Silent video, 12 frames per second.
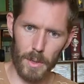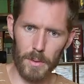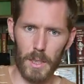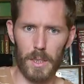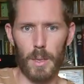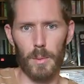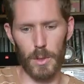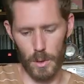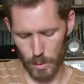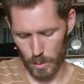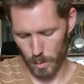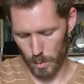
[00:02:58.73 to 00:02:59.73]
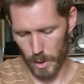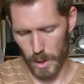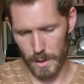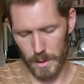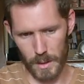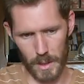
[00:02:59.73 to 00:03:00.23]
off anytime soon,
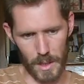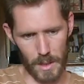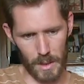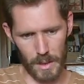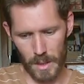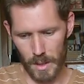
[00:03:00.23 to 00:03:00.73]
but it